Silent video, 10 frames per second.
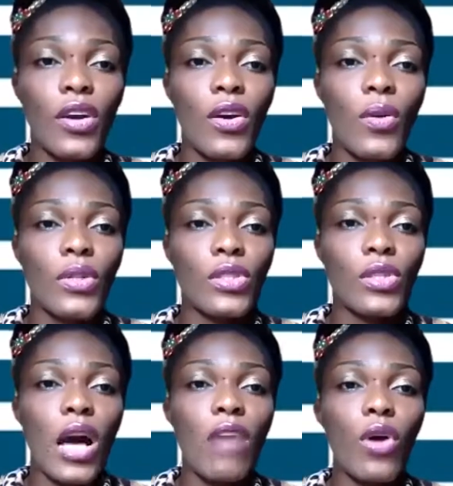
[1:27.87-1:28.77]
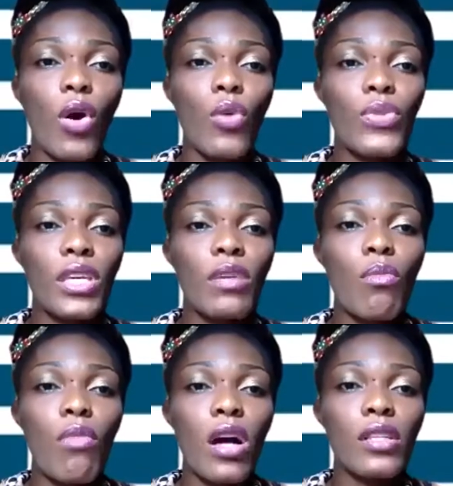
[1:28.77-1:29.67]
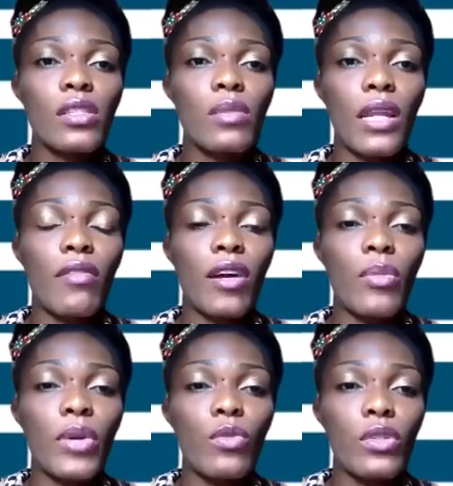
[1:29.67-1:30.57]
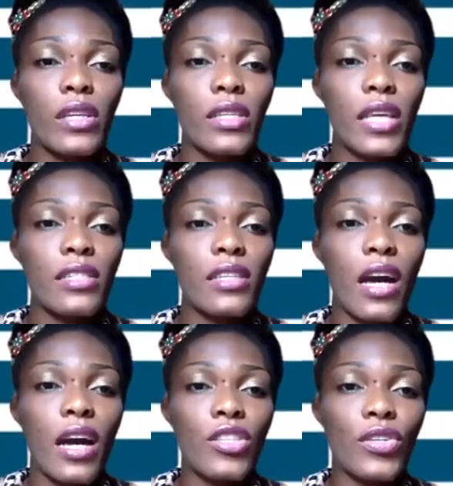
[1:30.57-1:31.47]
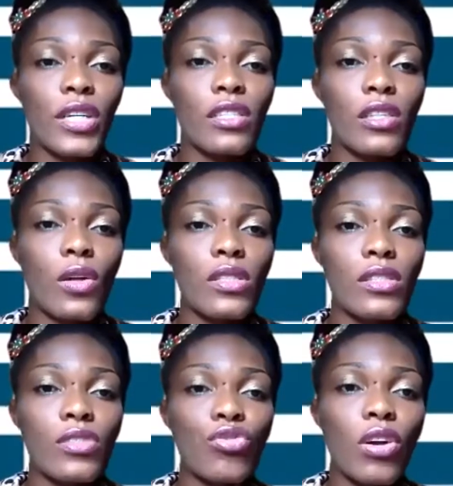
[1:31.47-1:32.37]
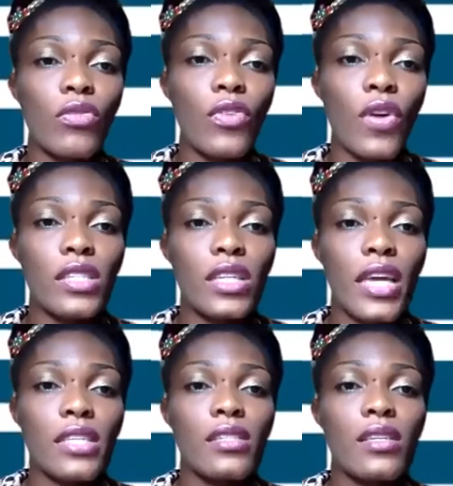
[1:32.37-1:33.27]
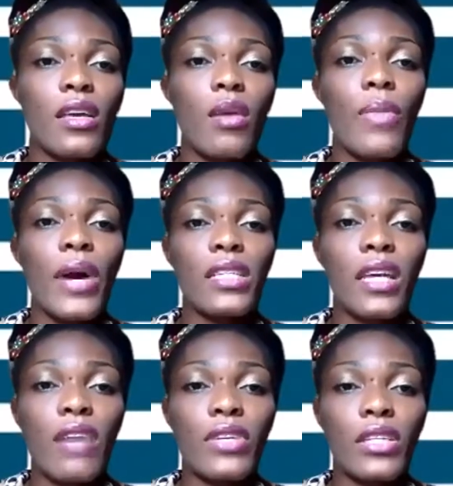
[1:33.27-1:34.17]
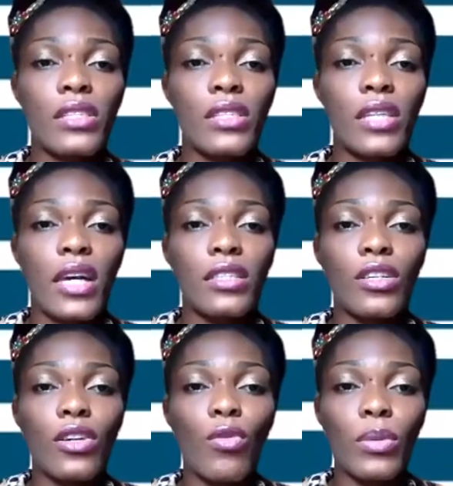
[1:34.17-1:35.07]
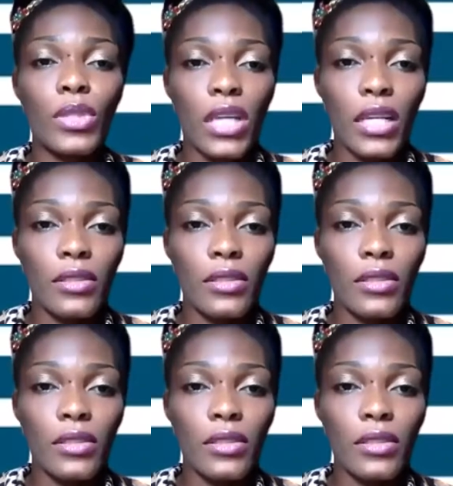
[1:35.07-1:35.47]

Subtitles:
We also have Obi Mons Balarabe Musa says Nigeria has lost a strong voice against bad governance and corruption.